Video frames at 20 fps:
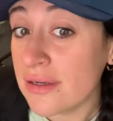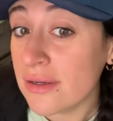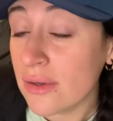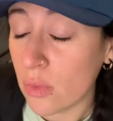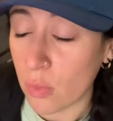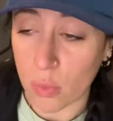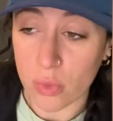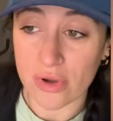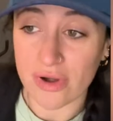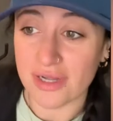
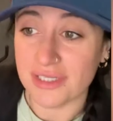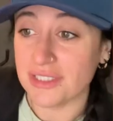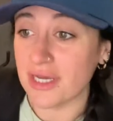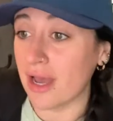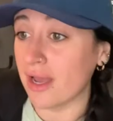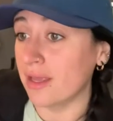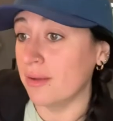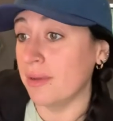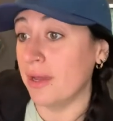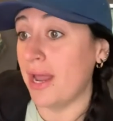We're not
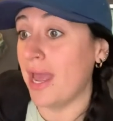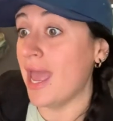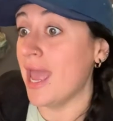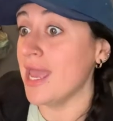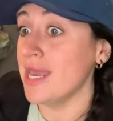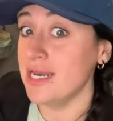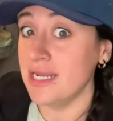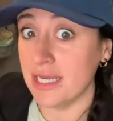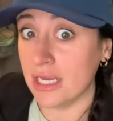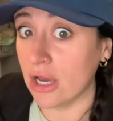talking about
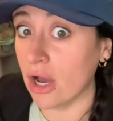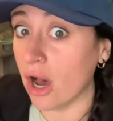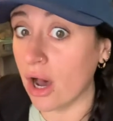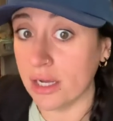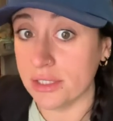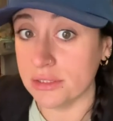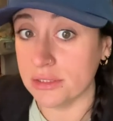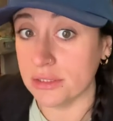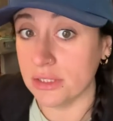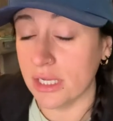any cotton.